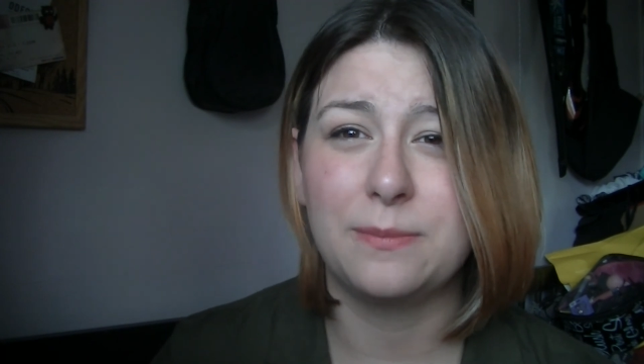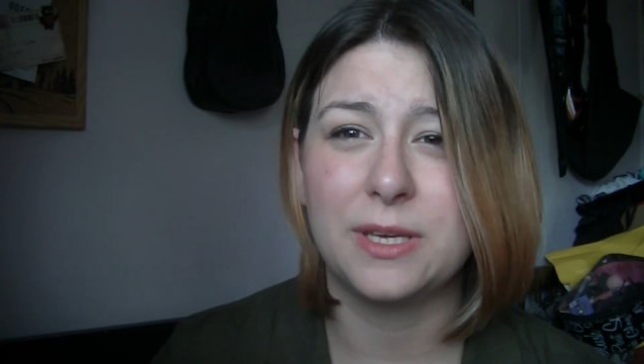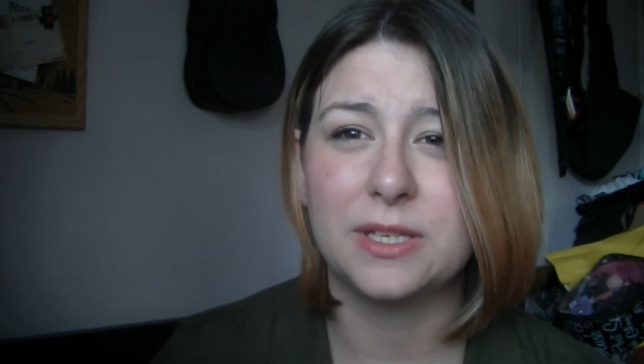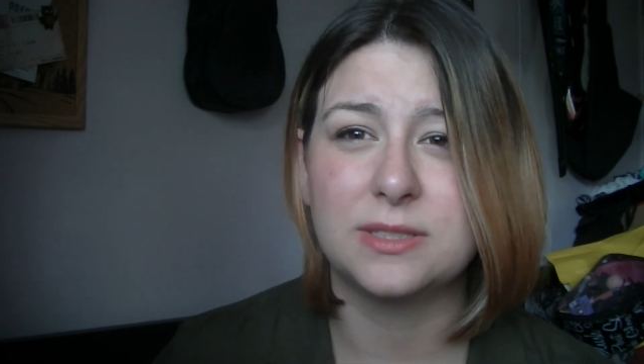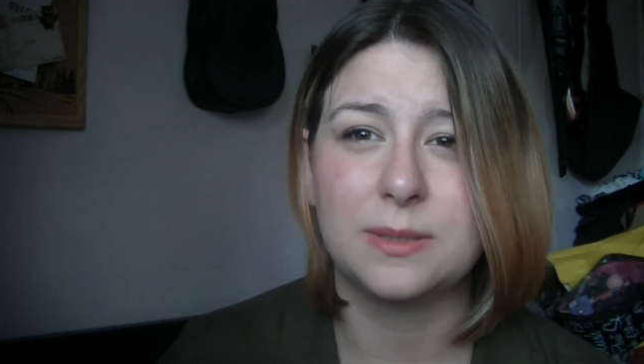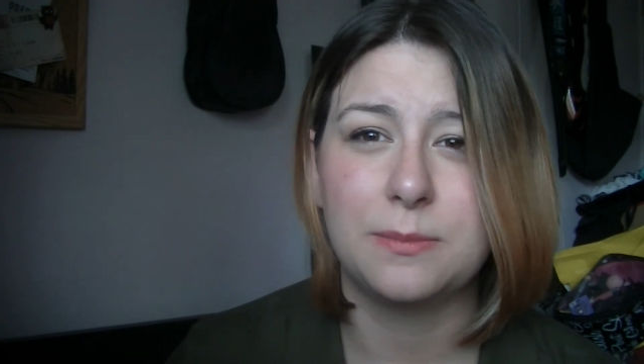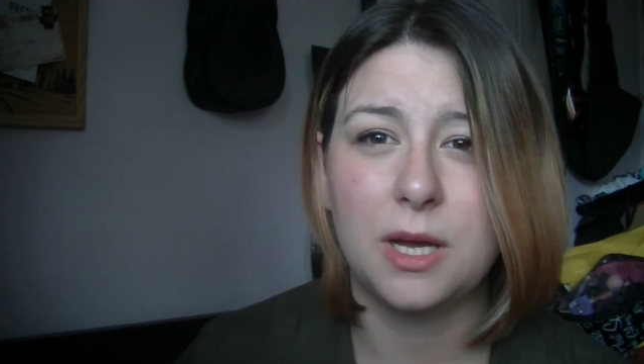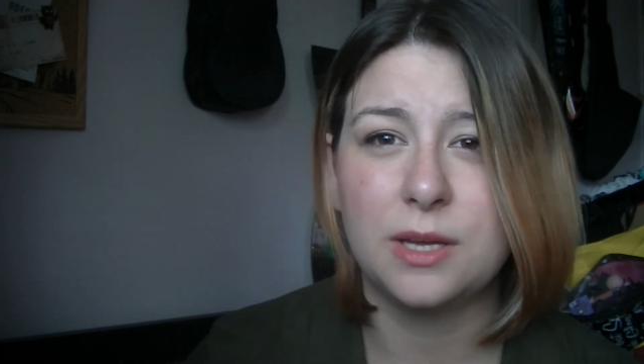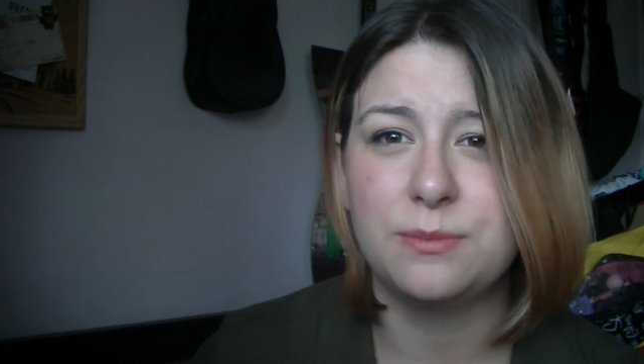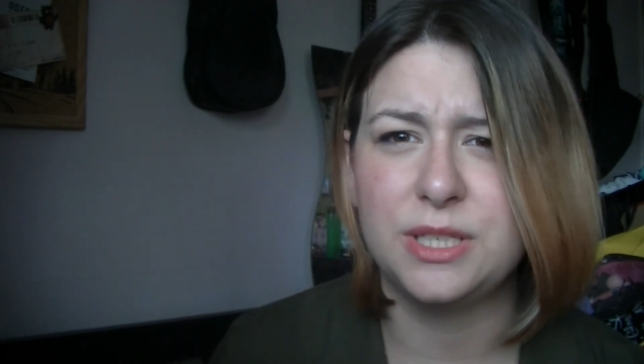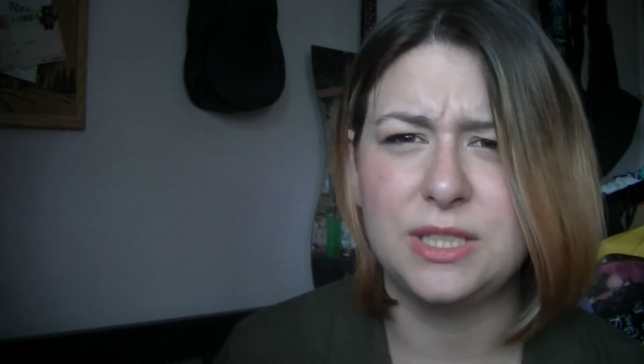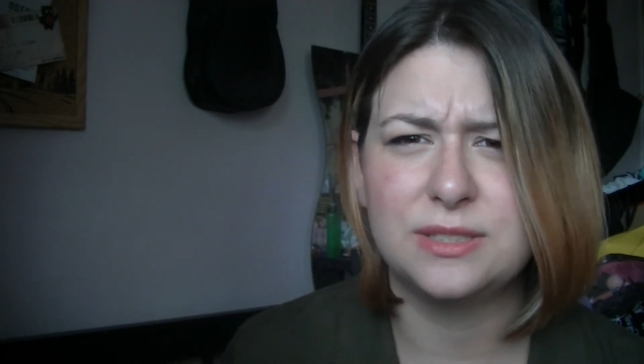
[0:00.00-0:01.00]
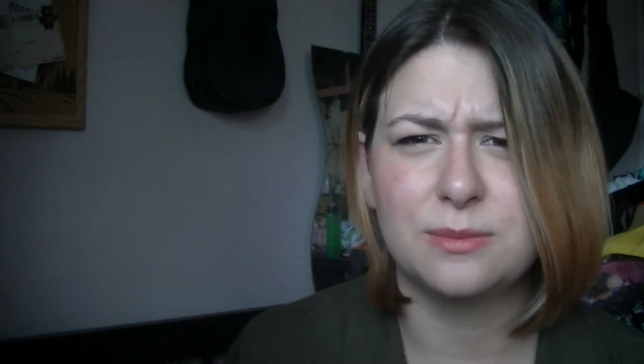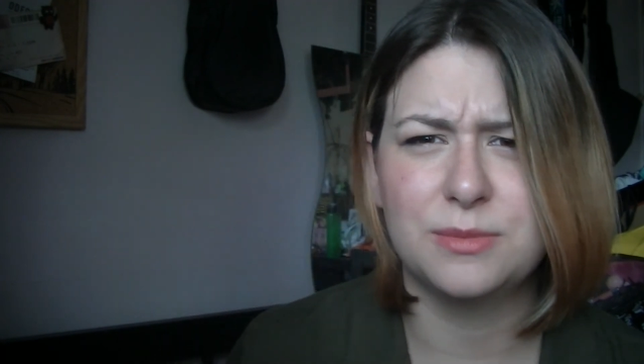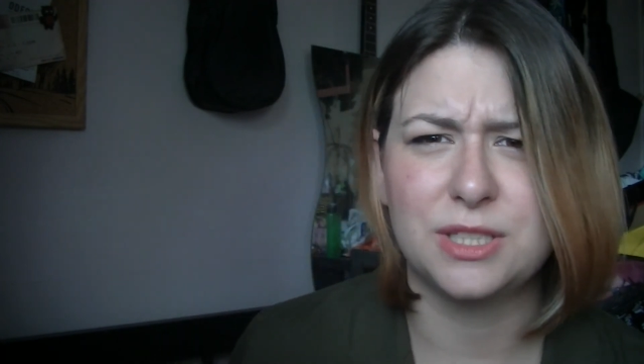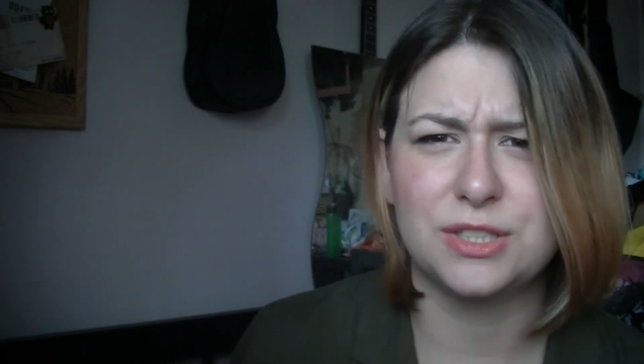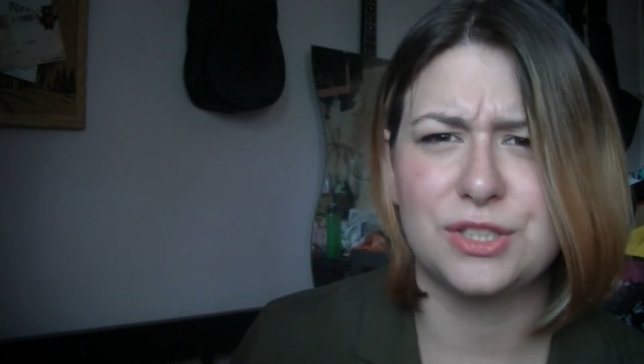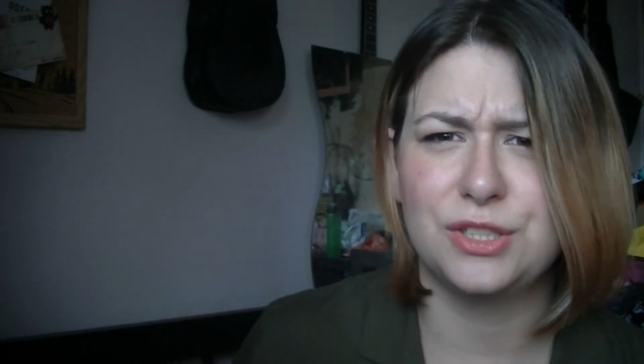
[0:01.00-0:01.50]
because it might be
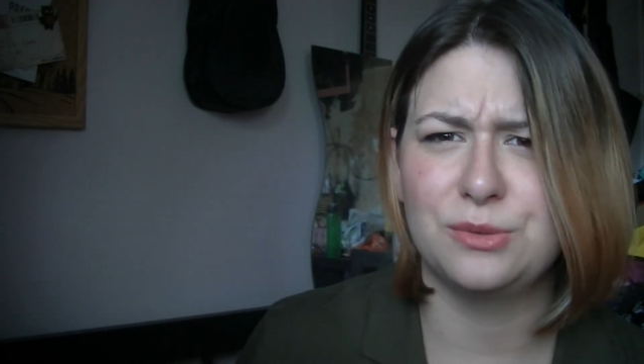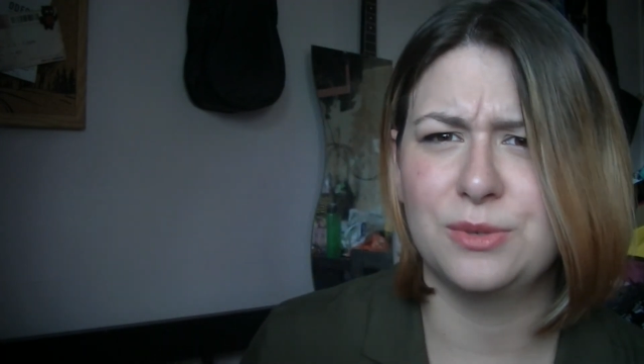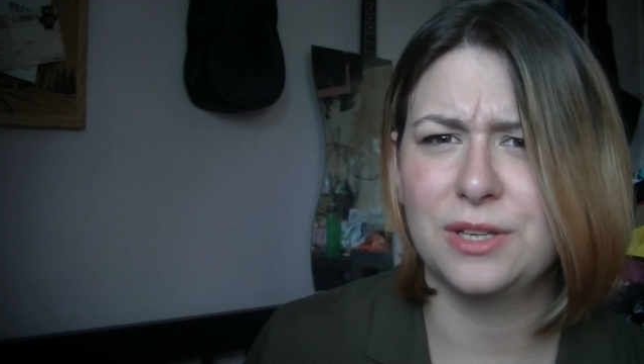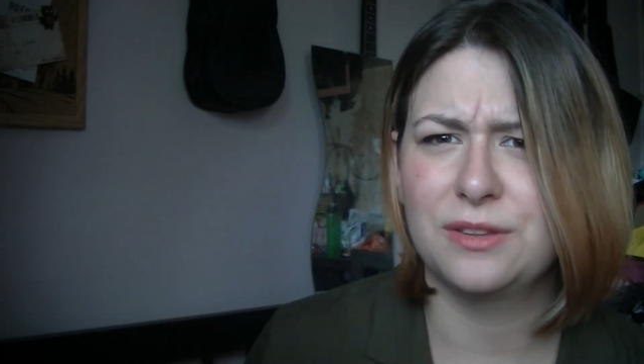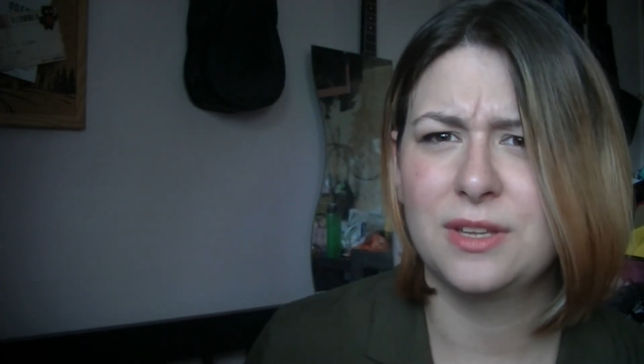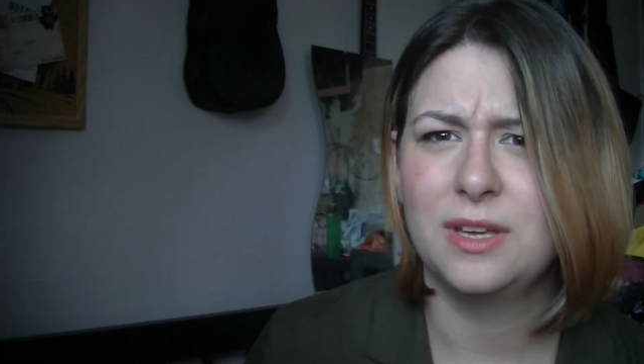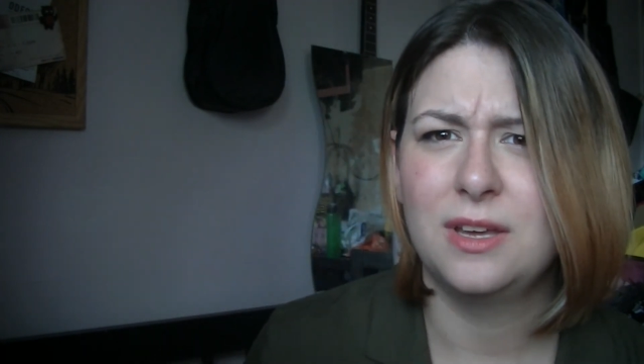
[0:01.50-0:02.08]
something to do with